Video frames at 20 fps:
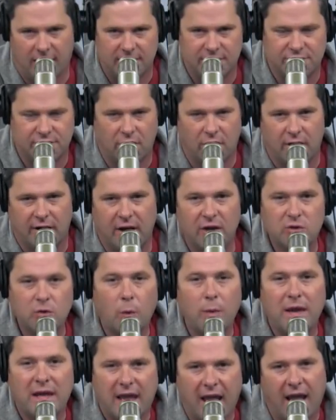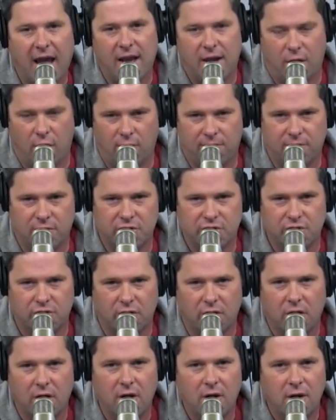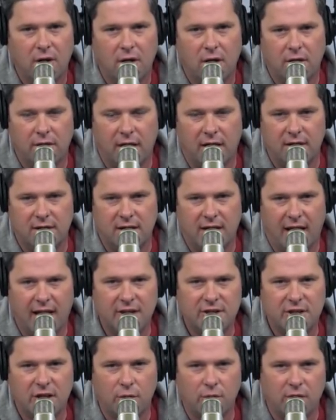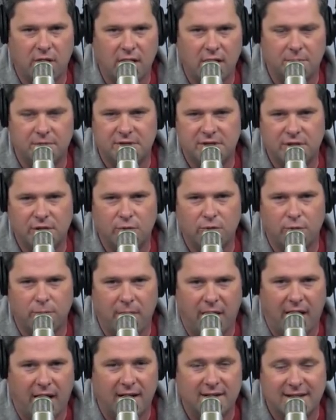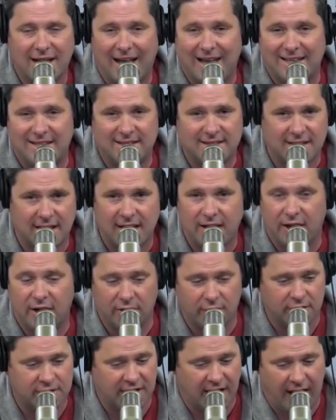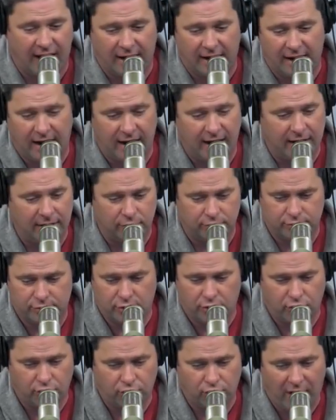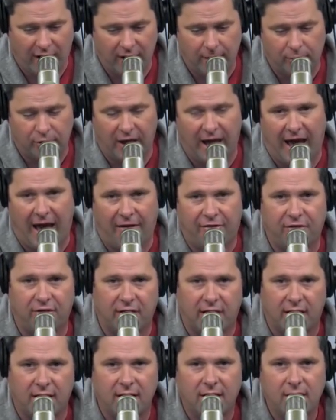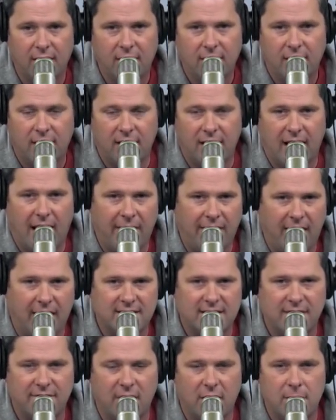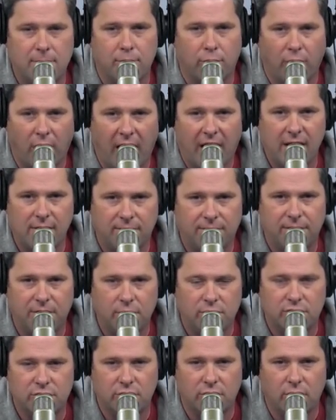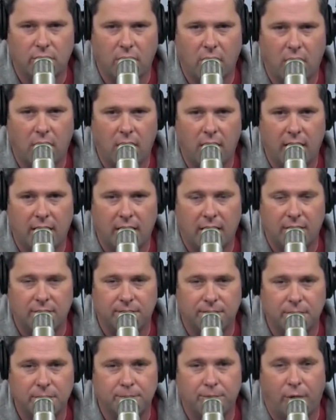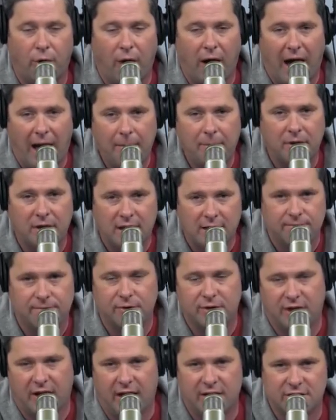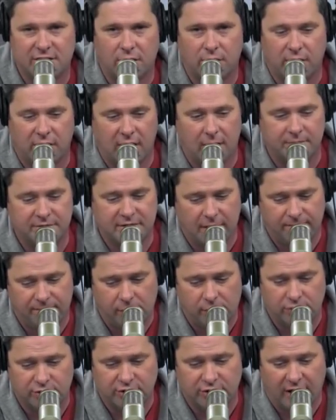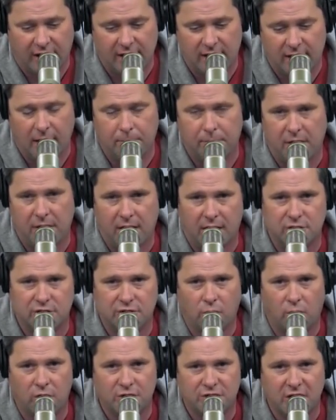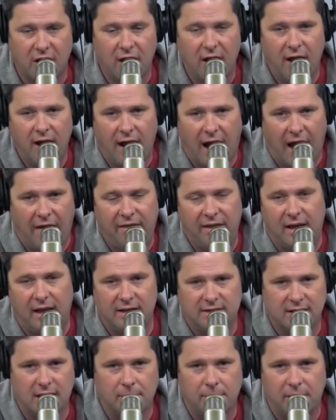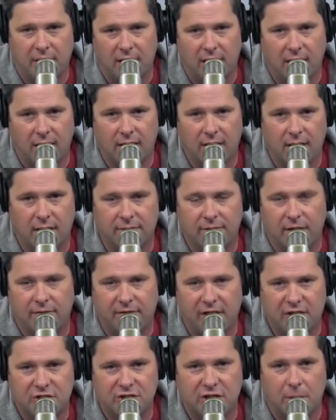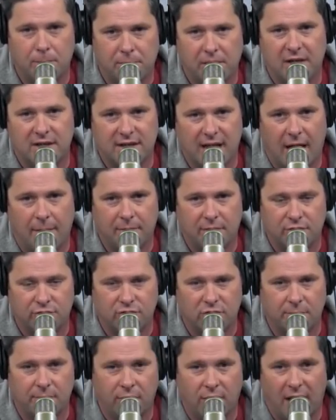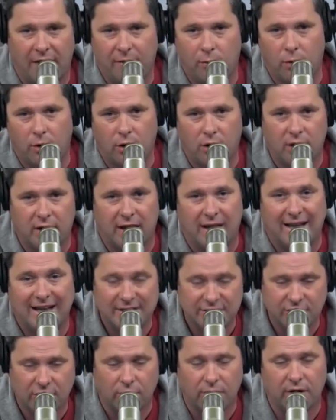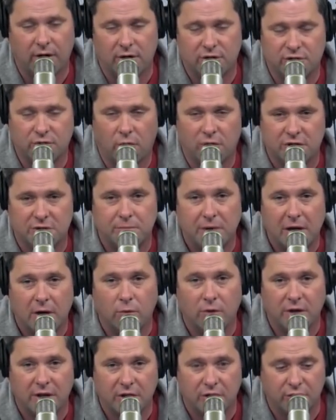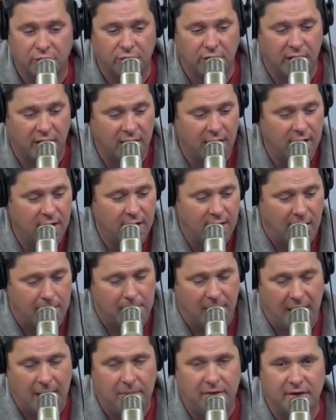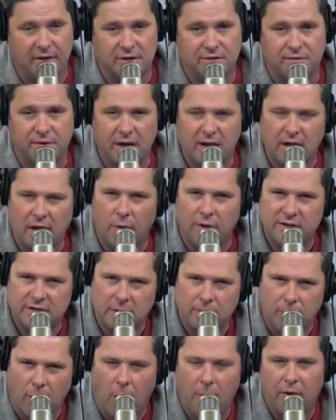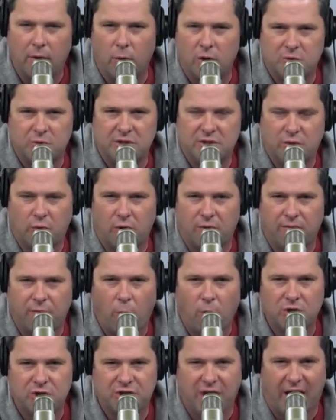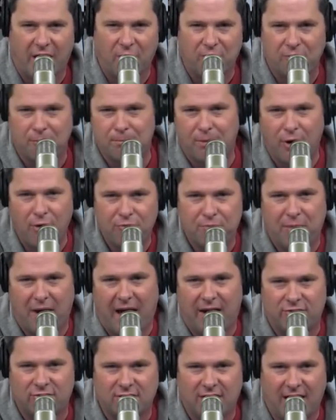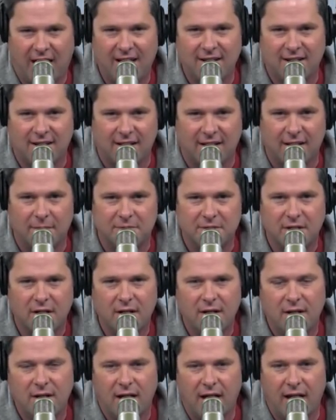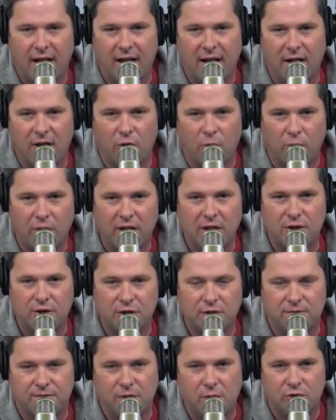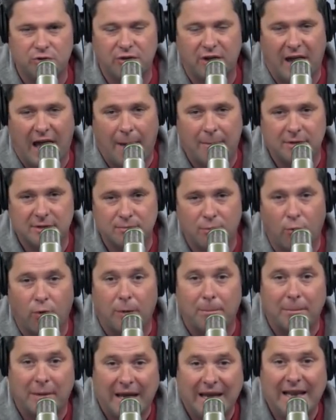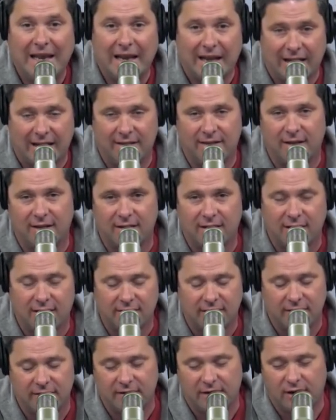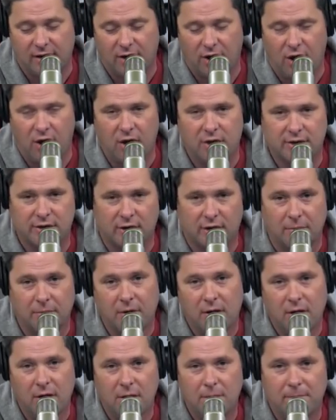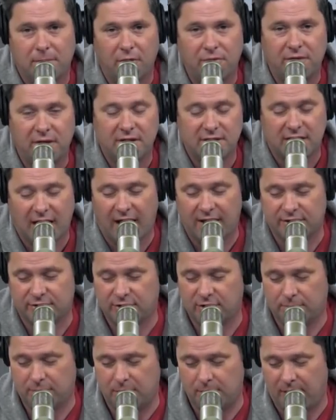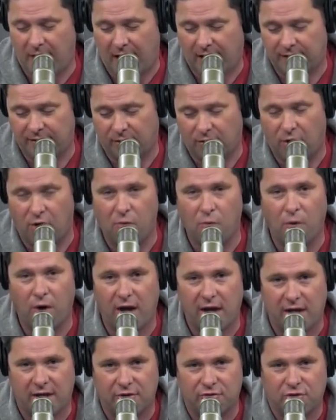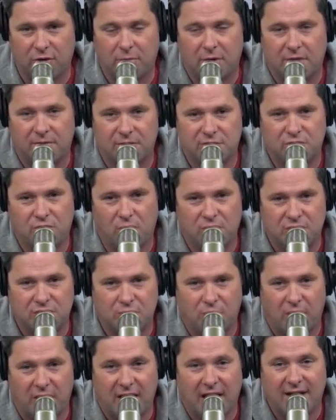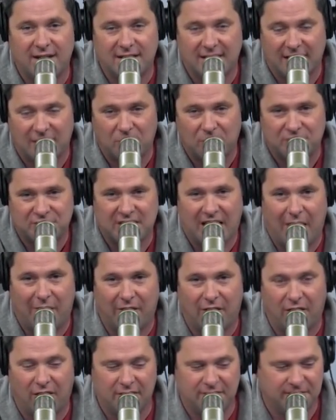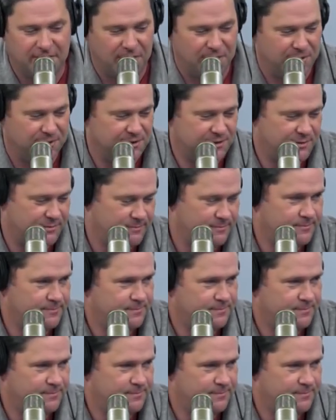uncertain. Here's what we can know for sure. That Deangelo Gibbs still remains a singular talent, an incredible athlete, and a guy that has a very bright future in football. I believe for Deangelo Gibbs, that future is going to end up being at Georgia. I think he's going to be eventually a big-time contributor. I think we're going to look at his career at Georgia as being really good, and maybe this video is the moment in which we sort of foreshadow for both Patrick and Gibbs a really good future that happens more immediately than in the long term. Both these guys could be back in their own way contributing for Georgia in 2018. We'll see how it all unfolds.